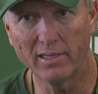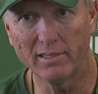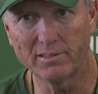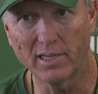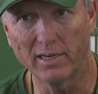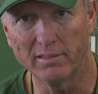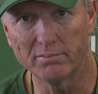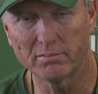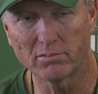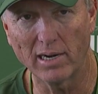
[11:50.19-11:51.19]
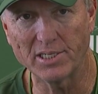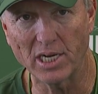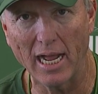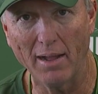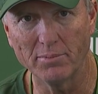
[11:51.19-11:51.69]
he's done a great
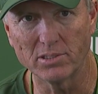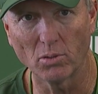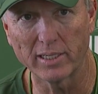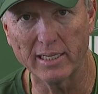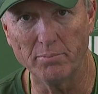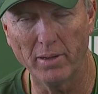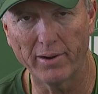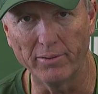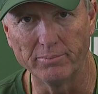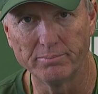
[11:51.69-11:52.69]
job, and he's only getting better.